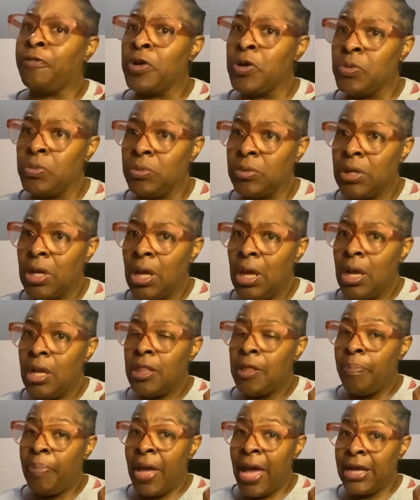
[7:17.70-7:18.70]
fruit.
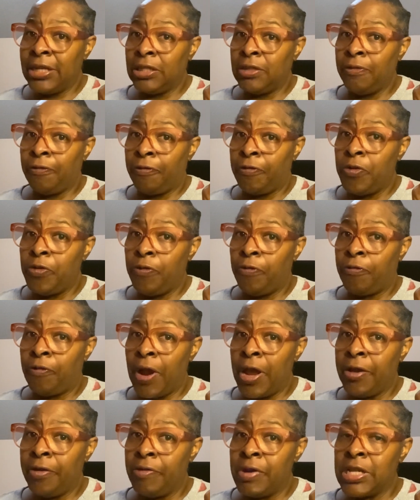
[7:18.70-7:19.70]
The passion fruit
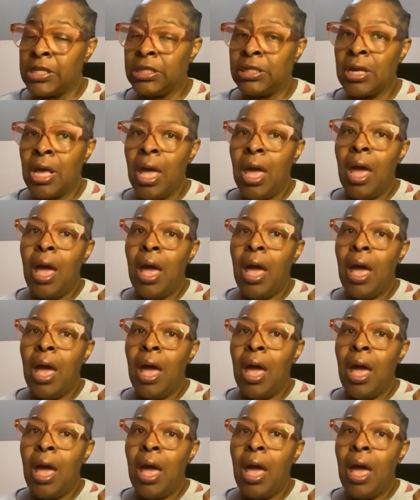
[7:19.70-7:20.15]
fragrance.